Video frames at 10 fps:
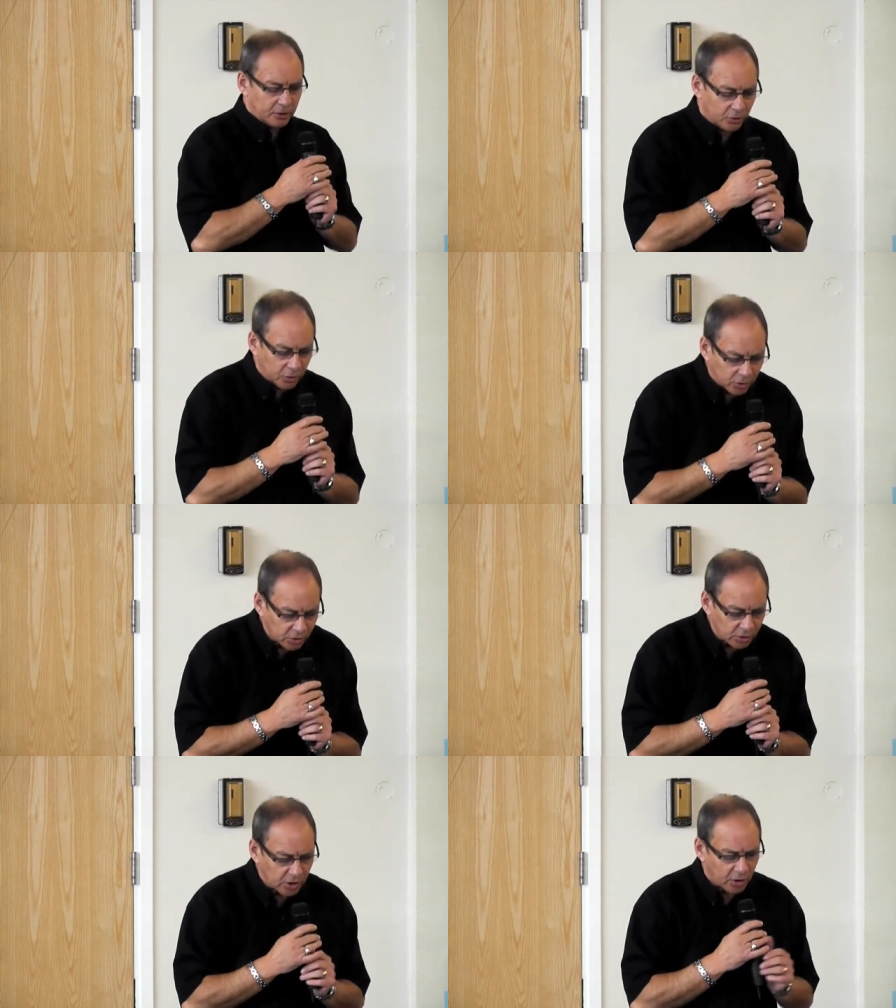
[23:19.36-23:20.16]
The
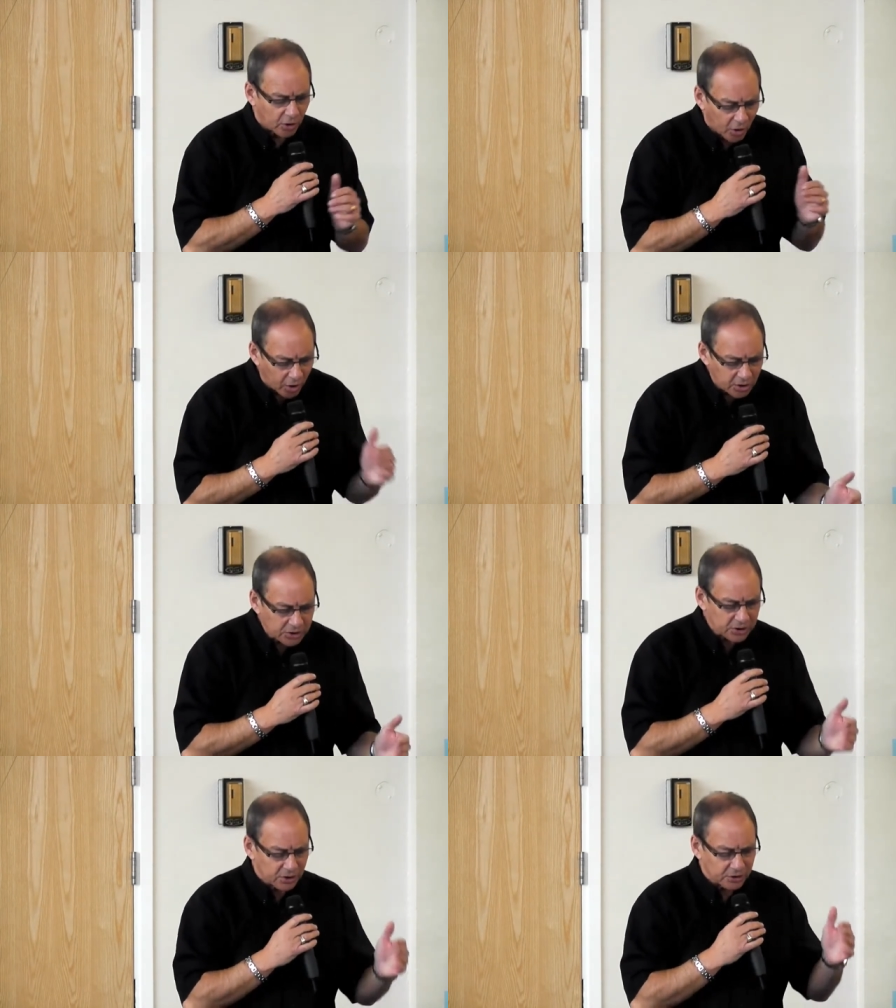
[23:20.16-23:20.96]
whole,
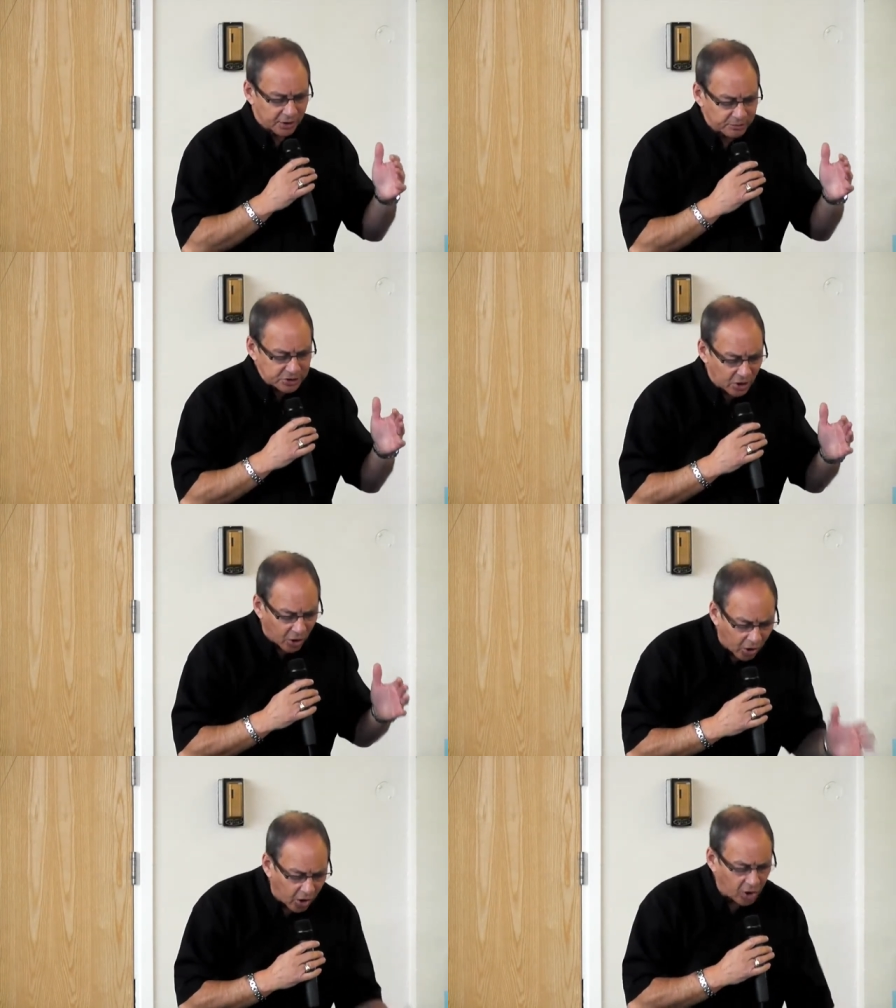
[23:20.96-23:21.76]
aw- there was an
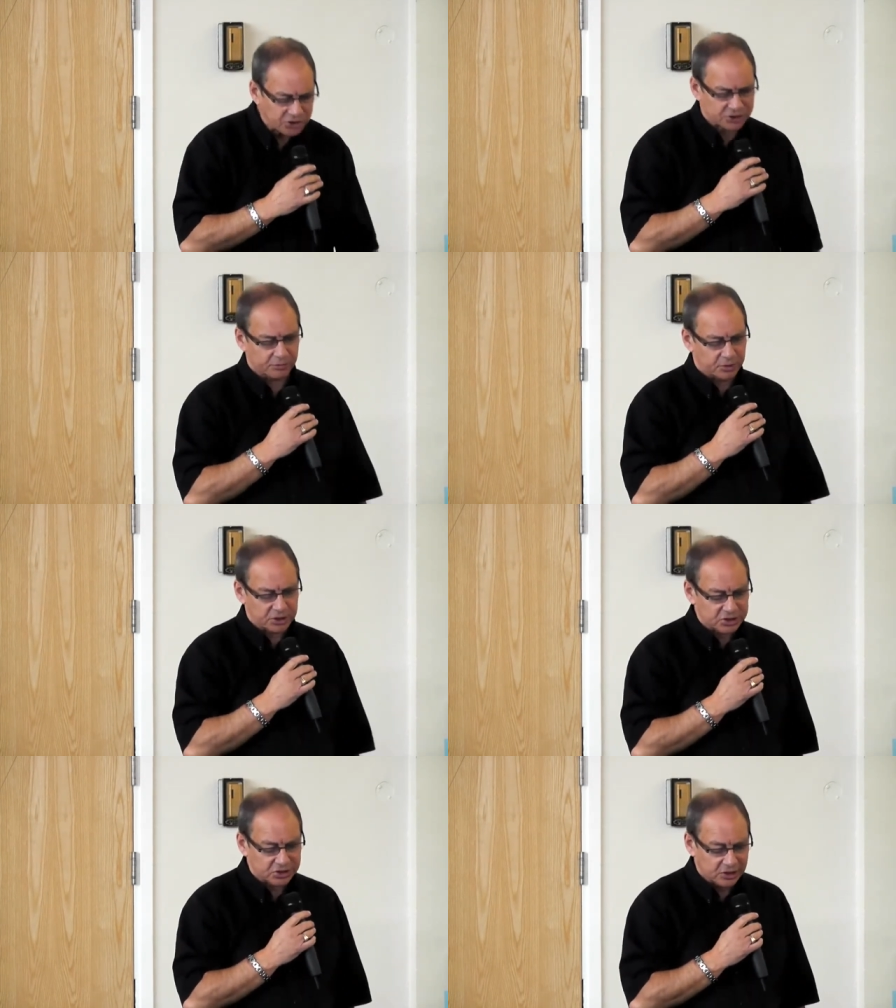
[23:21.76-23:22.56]

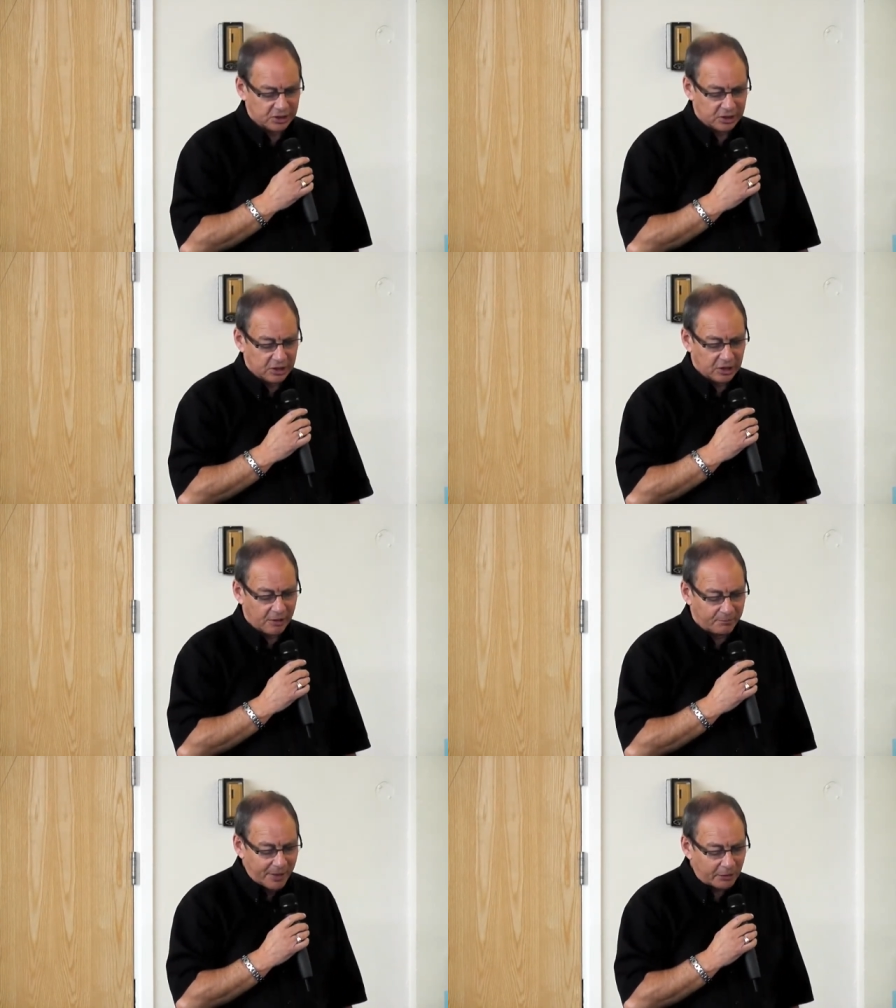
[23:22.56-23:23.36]
awesomeness
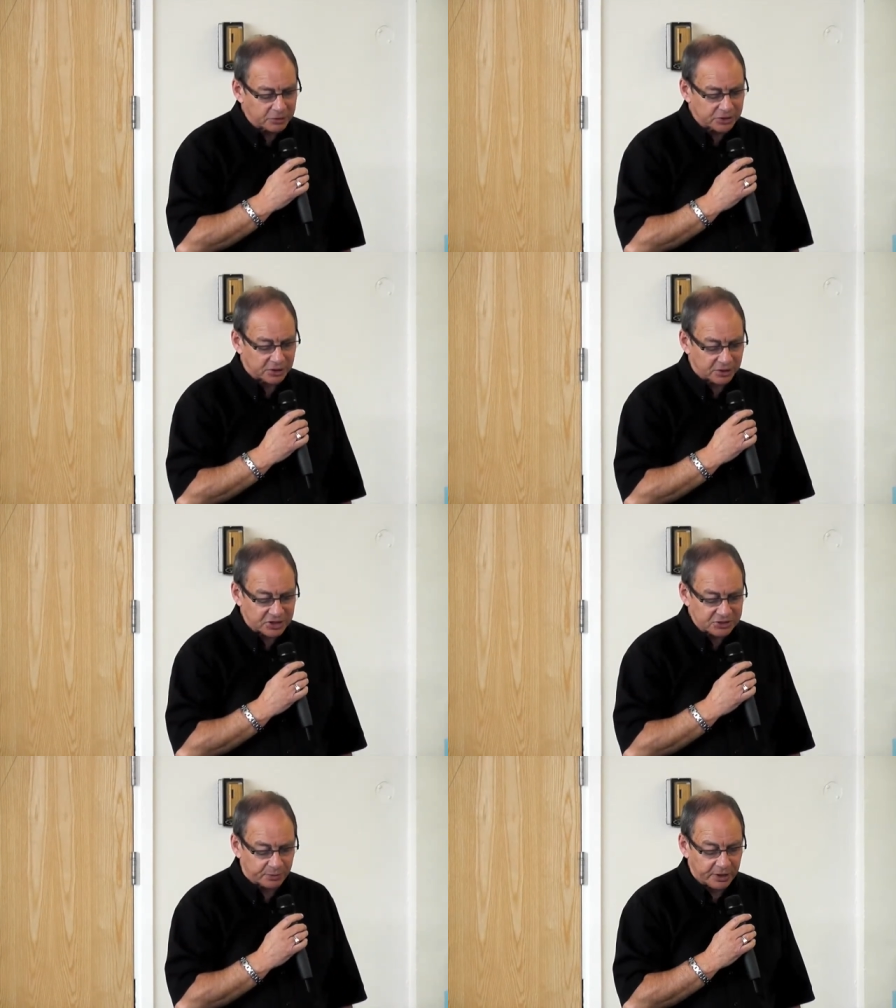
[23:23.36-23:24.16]
about
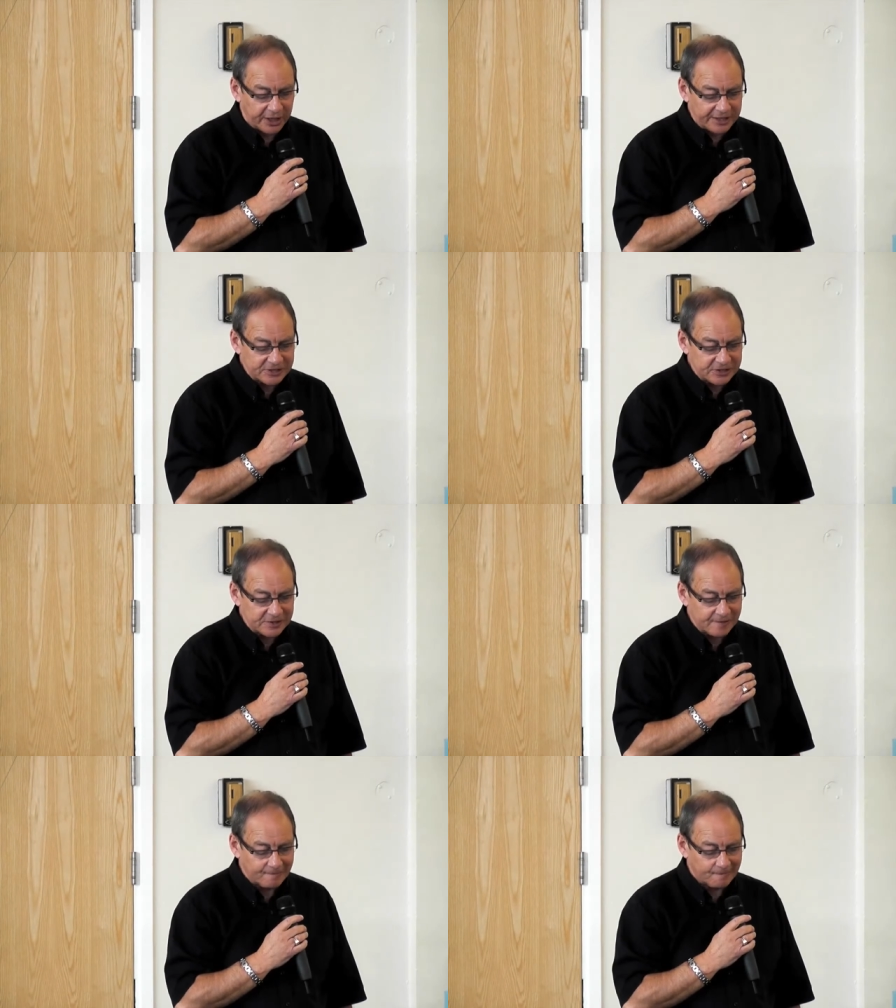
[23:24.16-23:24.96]
this
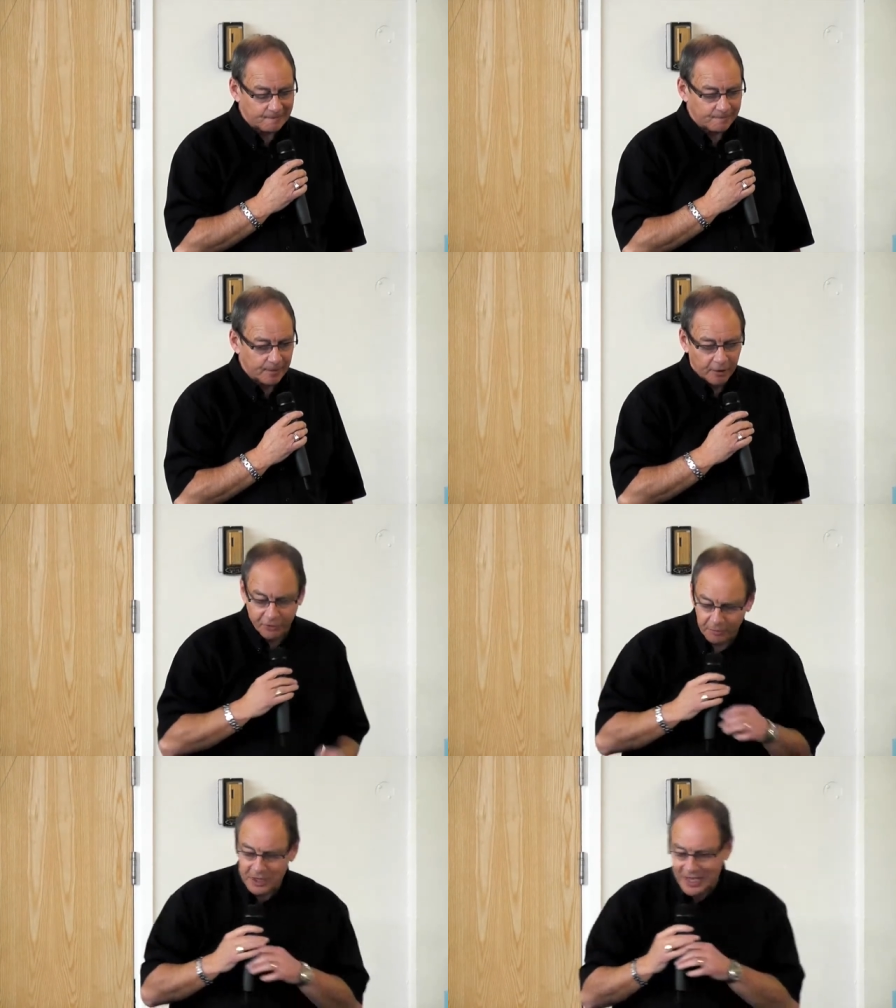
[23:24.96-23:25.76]
place from